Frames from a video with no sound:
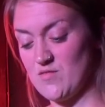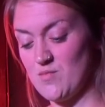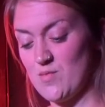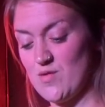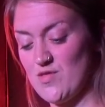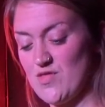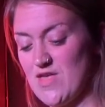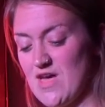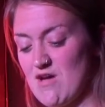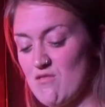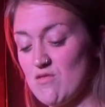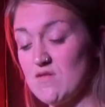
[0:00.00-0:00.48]

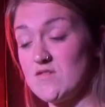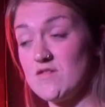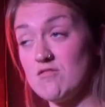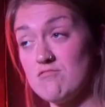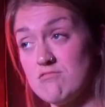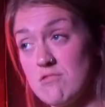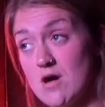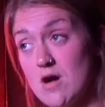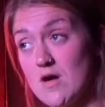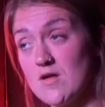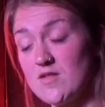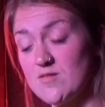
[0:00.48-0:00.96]
but there is a
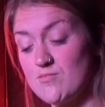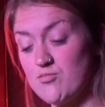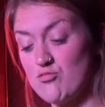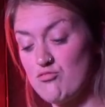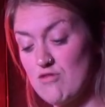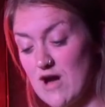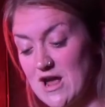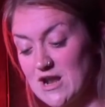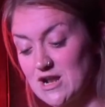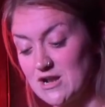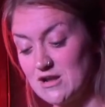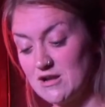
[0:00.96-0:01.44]
rasp
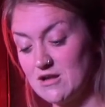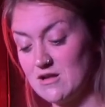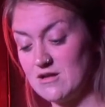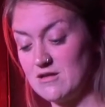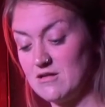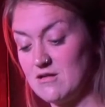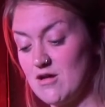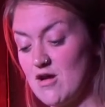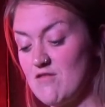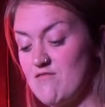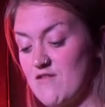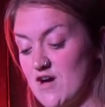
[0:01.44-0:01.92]

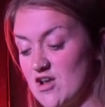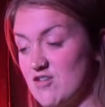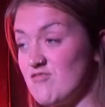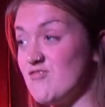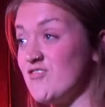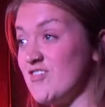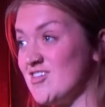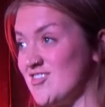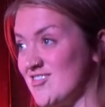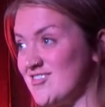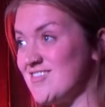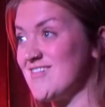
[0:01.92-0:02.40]
redolent of
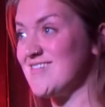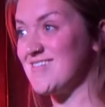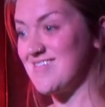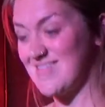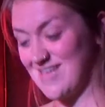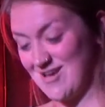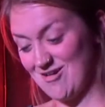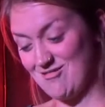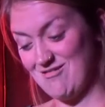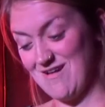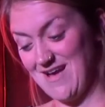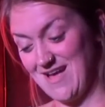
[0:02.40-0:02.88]
unfiltered
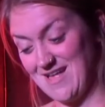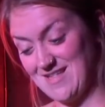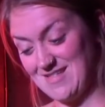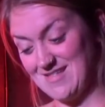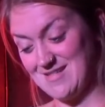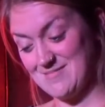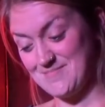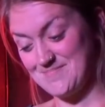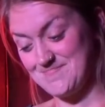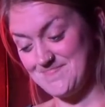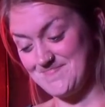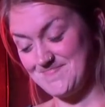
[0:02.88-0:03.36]

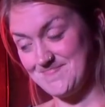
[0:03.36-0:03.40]
cigarettes.